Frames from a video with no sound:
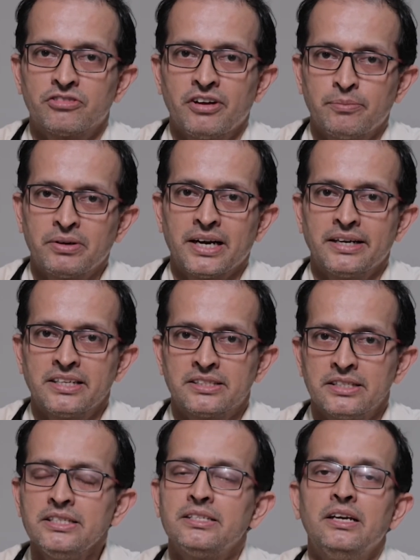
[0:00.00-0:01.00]
hepatitis
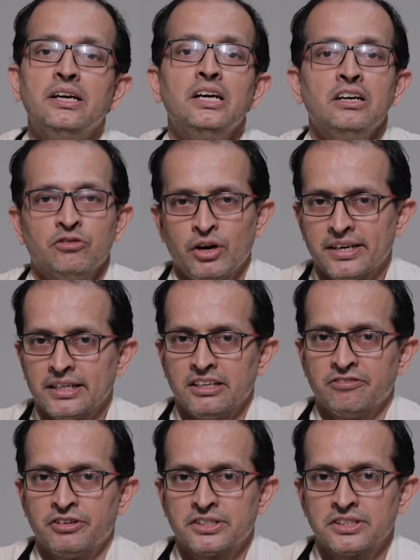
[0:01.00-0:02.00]
is viral
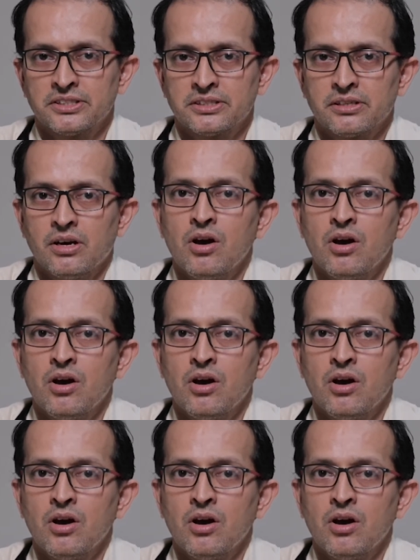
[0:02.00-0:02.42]
infections.